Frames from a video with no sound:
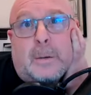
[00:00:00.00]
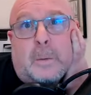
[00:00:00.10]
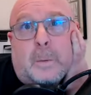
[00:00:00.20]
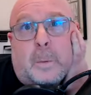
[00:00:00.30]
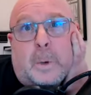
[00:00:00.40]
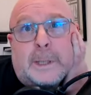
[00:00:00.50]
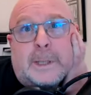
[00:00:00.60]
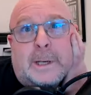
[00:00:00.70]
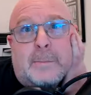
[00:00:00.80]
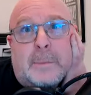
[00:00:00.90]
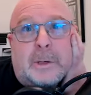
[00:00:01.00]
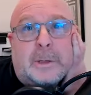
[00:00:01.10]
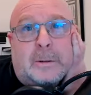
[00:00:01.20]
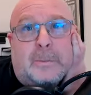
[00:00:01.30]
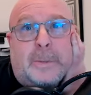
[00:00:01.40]
What's the
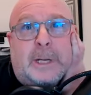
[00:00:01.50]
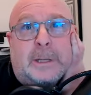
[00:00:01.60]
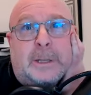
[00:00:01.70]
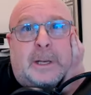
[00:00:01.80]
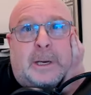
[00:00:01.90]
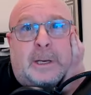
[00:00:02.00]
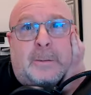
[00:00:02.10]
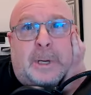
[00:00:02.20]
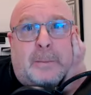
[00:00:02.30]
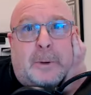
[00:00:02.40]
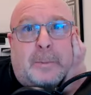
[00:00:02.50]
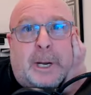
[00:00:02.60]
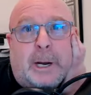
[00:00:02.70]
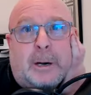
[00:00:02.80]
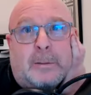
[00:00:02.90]
emotional piece they need to be
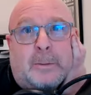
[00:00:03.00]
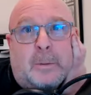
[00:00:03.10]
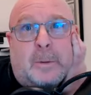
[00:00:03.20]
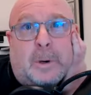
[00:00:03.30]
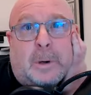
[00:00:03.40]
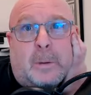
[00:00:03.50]
prepared for,